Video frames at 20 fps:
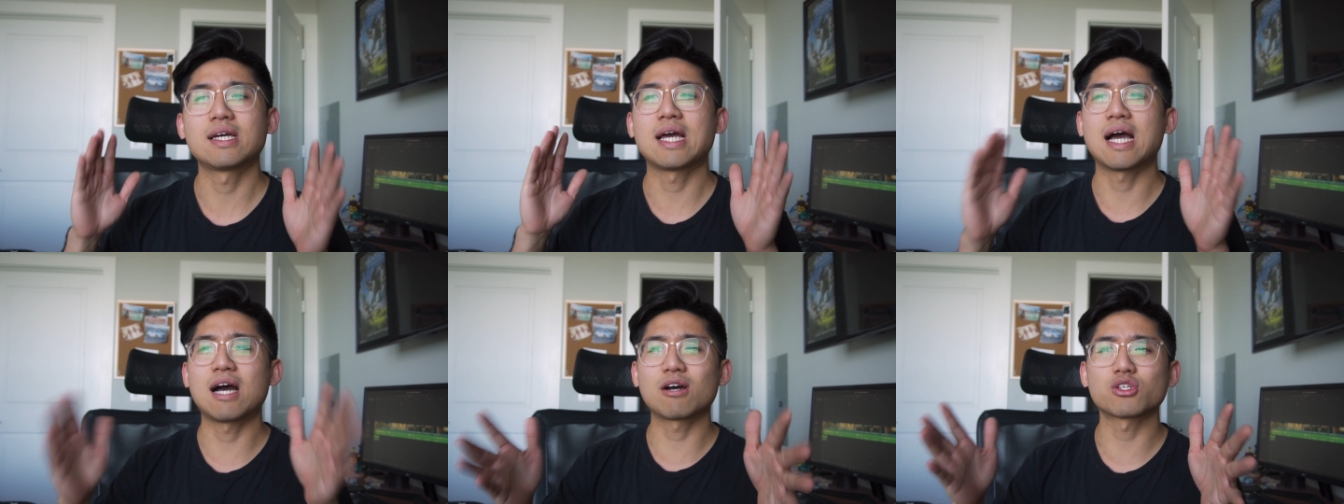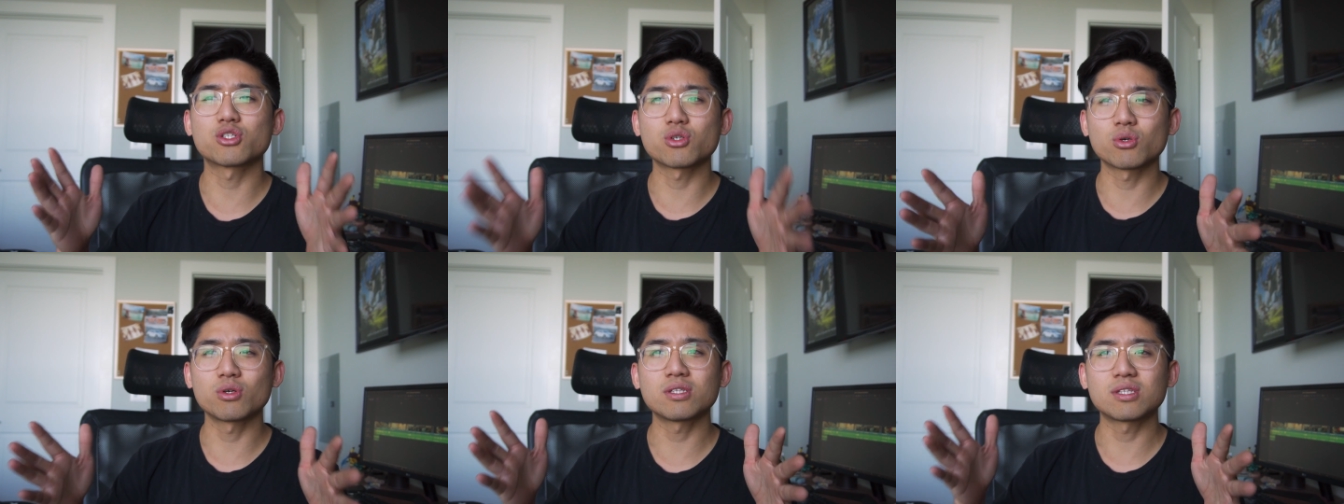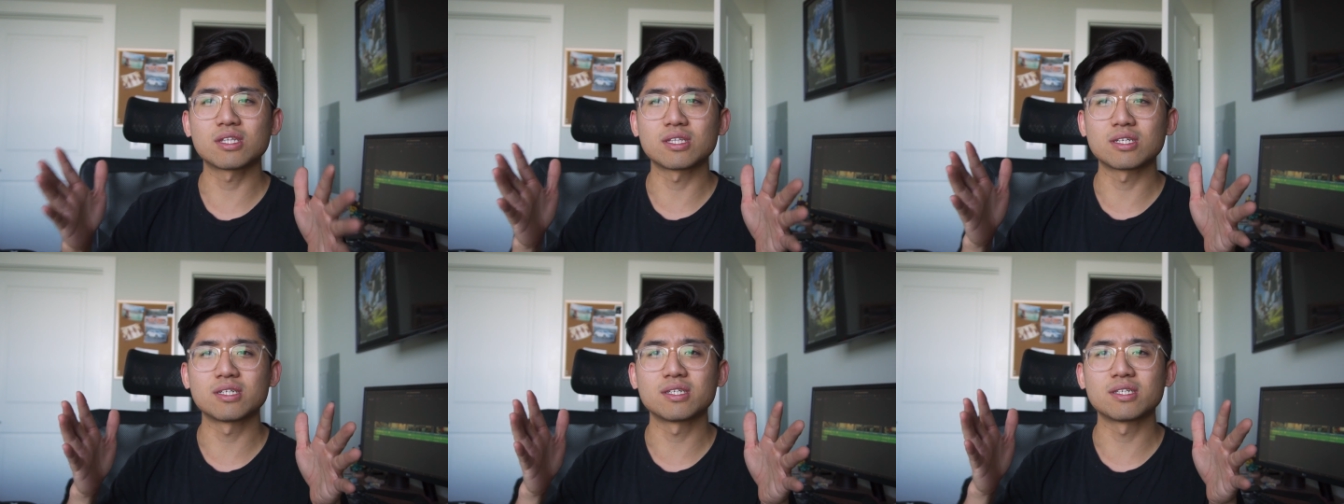
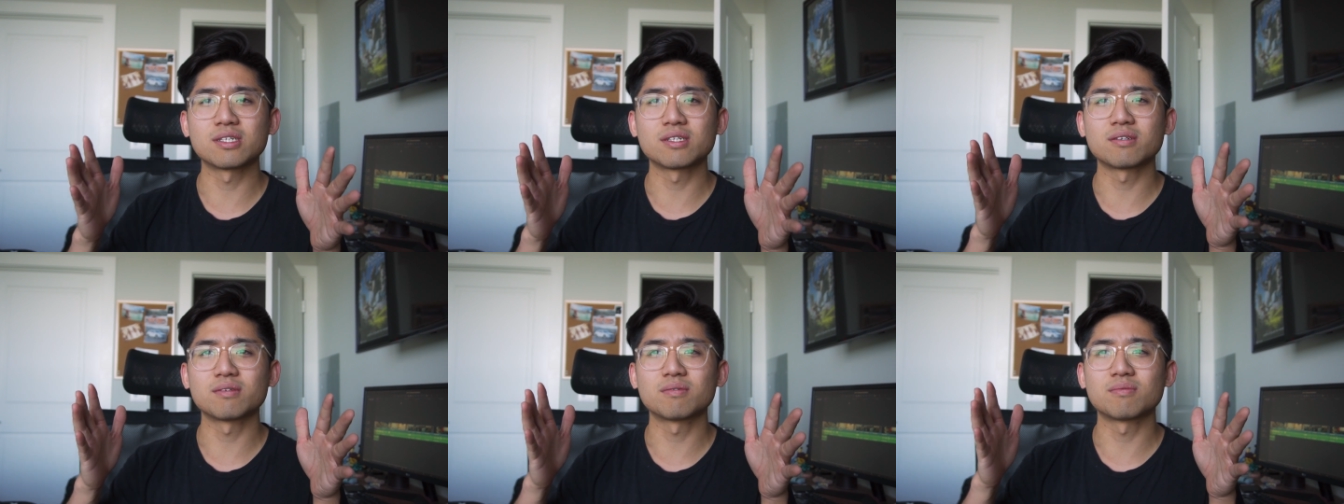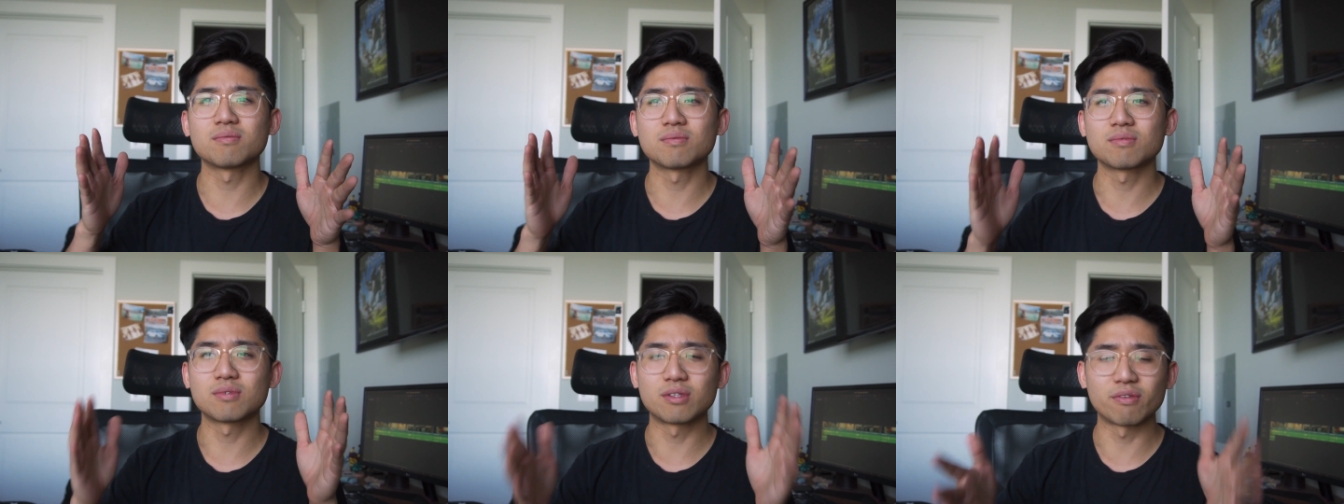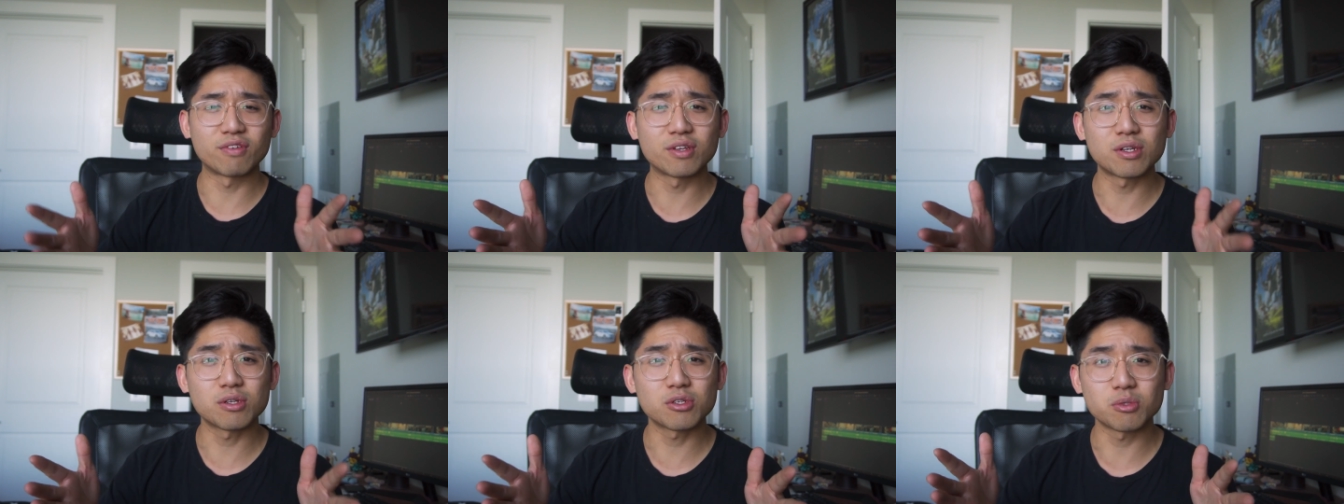the
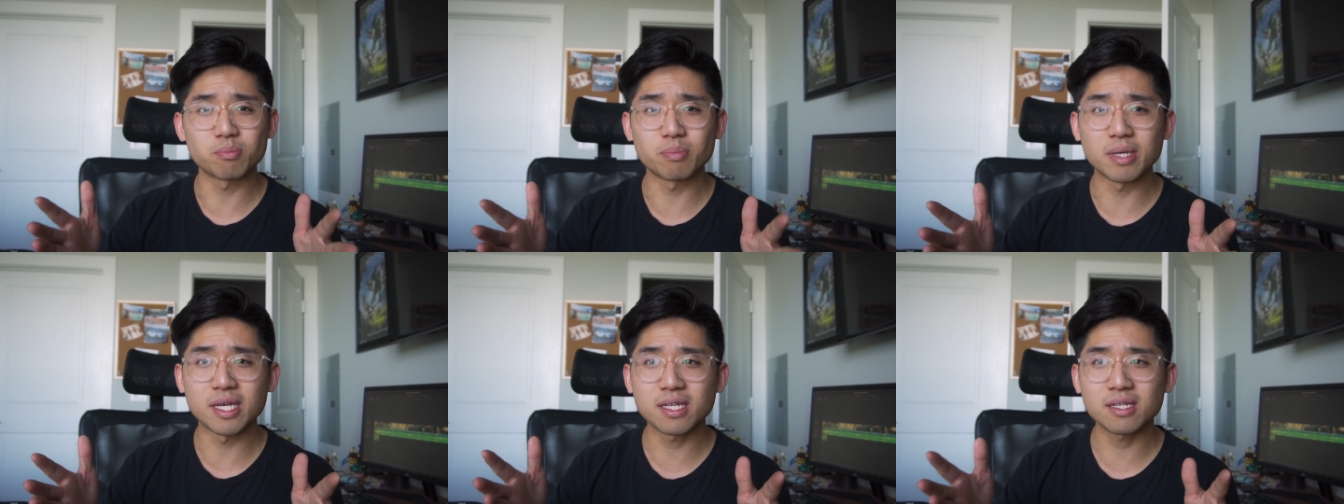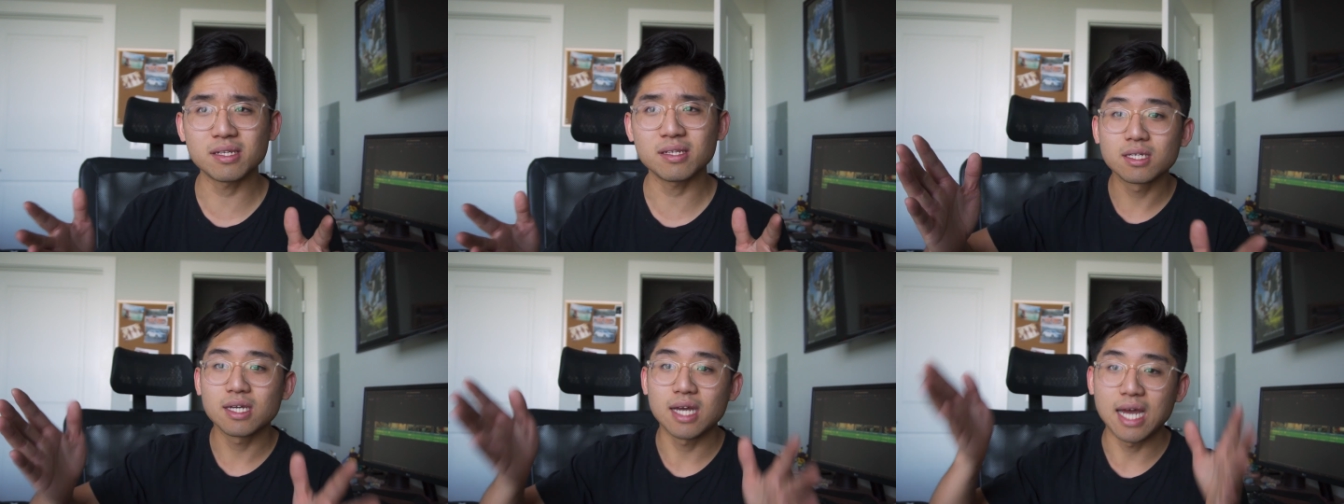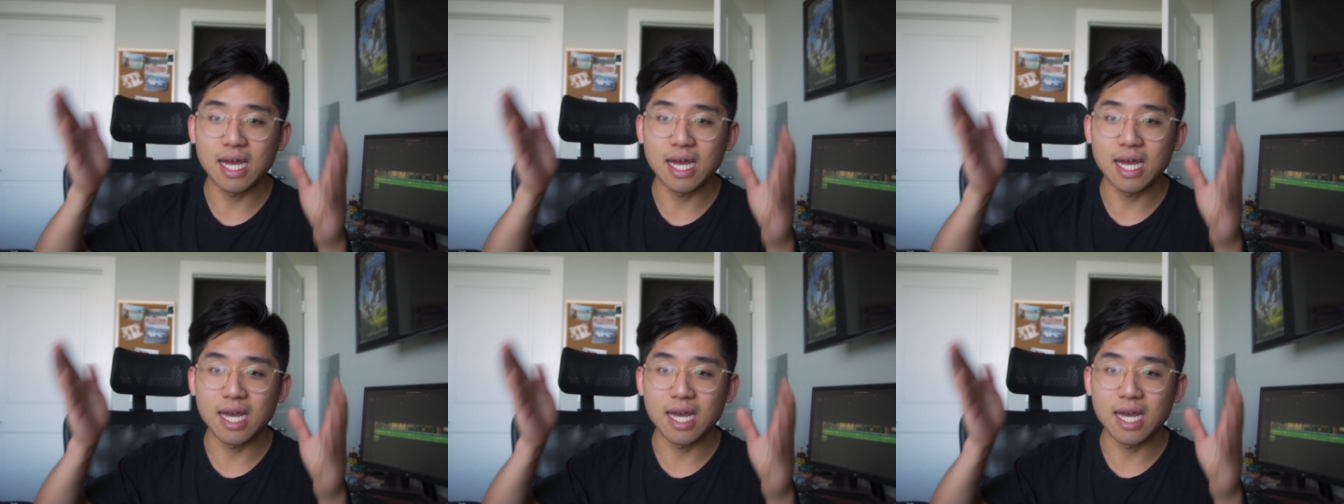video's been.